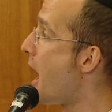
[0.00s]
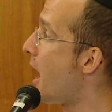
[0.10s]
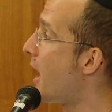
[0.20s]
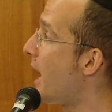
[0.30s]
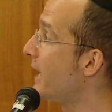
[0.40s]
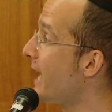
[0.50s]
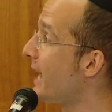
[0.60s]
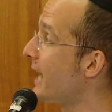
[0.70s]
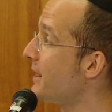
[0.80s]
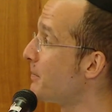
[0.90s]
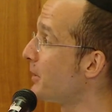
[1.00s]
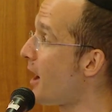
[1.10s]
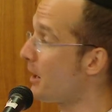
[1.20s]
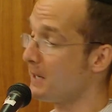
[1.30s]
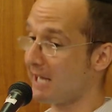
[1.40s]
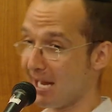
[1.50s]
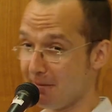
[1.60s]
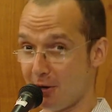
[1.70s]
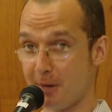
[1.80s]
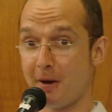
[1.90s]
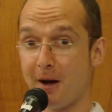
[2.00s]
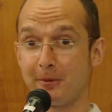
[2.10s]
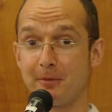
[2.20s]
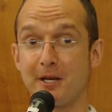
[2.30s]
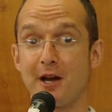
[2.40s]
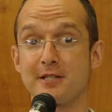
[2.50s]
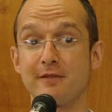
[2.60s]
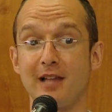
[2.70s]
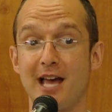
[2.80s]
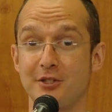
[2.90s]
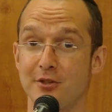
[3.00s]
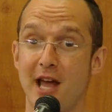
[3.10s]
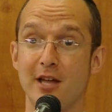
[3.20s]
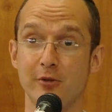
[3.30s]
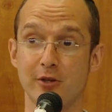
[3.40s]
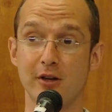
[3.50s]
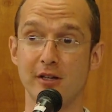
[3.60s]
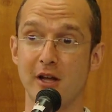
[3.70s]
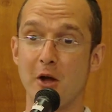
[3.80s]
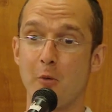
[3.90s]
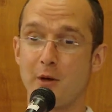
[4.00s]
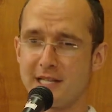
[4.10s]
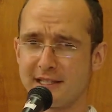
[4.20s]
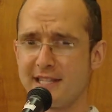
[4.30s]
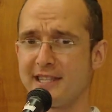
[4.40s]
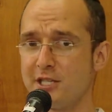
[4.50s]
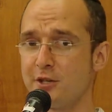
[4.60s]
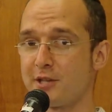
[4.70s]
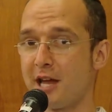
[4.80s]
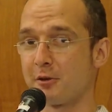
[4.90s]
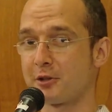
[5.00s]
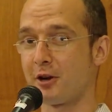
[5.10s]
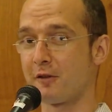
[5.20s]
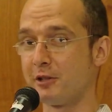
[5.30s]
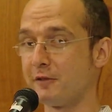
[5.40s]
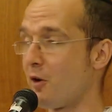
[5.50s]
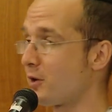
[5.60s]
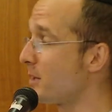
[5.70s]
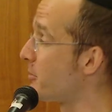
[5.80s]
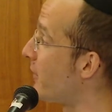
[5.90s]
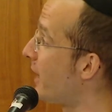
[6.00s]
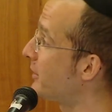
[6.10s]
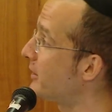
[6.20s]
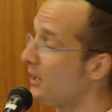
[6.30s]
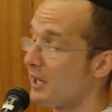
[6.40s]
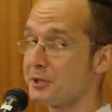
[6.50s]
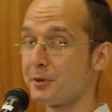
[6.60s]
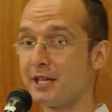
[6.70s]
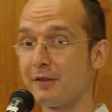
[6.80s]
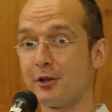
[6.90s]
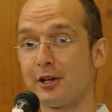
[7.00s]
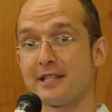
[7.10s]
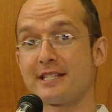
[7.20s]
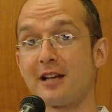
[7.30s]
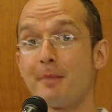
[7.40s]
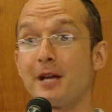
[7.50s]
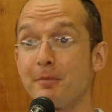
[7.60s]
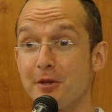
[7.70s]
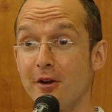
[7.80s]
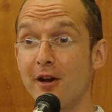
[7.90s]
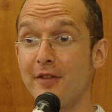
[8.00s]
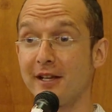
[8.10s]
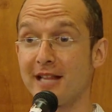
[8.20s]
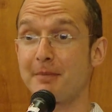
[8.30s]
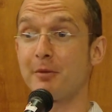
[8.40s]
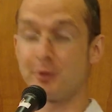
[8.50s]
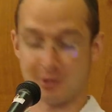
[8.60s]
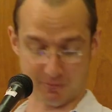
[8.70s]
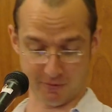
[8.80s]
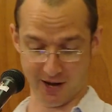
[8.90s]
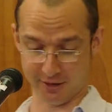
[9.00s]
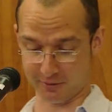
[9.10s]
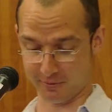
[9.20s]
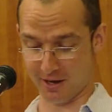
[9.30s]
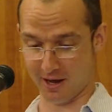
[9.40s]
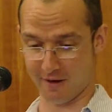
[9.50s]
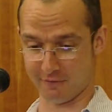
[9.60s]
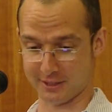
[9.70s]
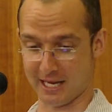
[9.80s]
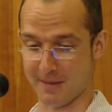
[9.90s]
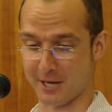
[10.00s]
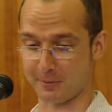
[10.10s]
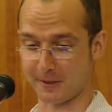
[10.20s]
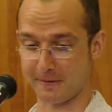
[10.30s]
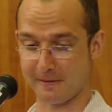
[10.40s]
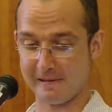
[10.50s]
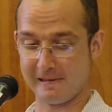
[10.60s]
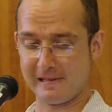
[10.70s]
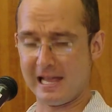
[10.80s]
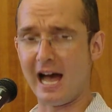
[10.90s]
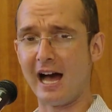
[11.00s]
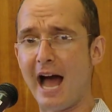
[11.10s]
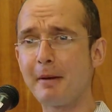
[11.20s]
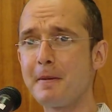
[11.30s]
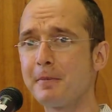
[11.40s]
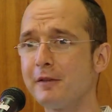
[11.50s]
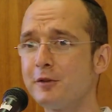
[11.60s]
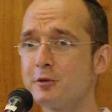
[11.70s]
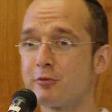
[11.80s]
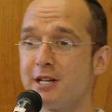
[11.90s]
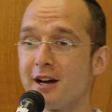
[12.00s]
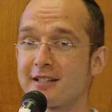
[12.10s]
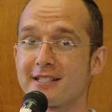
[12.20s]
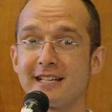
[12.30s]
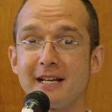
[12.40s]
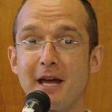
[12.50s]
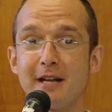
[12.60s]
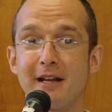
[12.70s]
Again, I think block became very popular because of last year's I/O talk, whereas I think this year's I/O talk really focused on provider. So I think if you look at this coming up year, I think a lot of people will be using provider for state management. How many people have used Redux in an